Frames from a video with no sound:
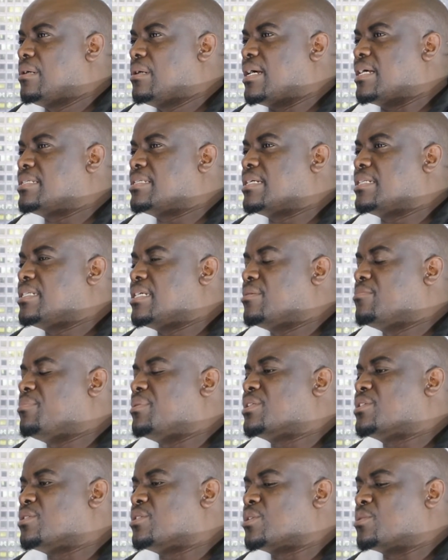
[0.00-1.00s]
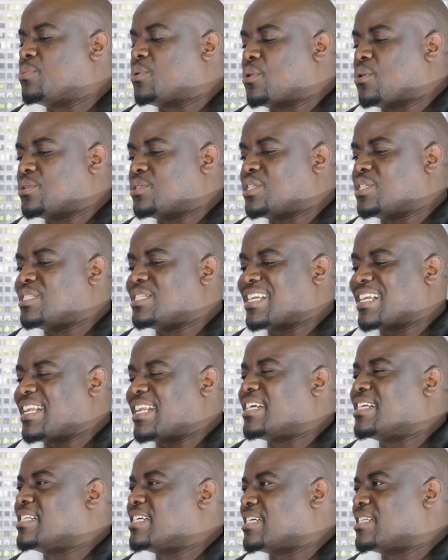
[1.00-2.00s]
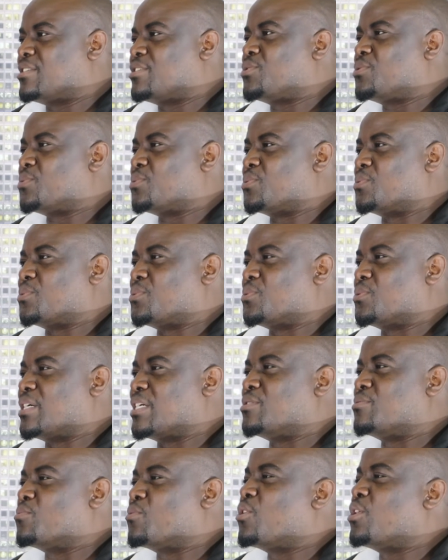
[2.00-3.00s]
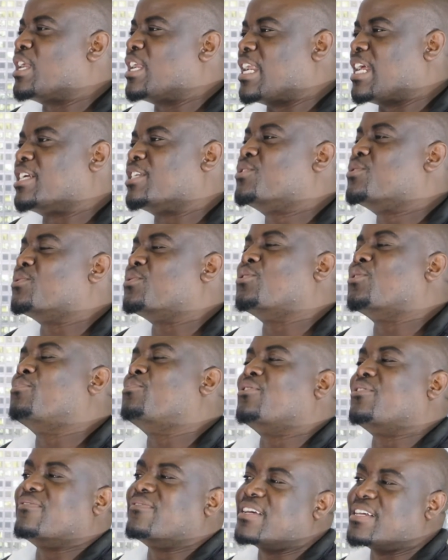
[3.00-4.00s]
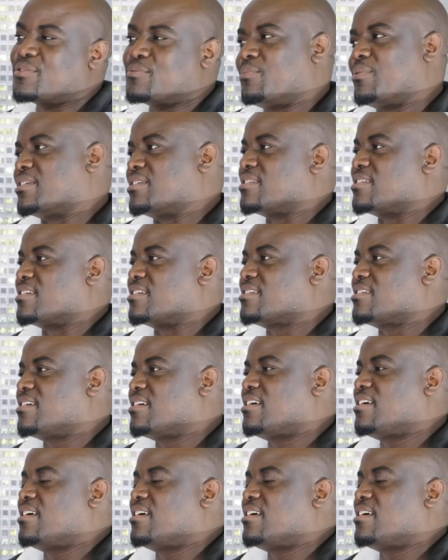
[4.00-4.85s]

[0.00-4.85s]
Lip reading: a certain business because it's related to your previous business.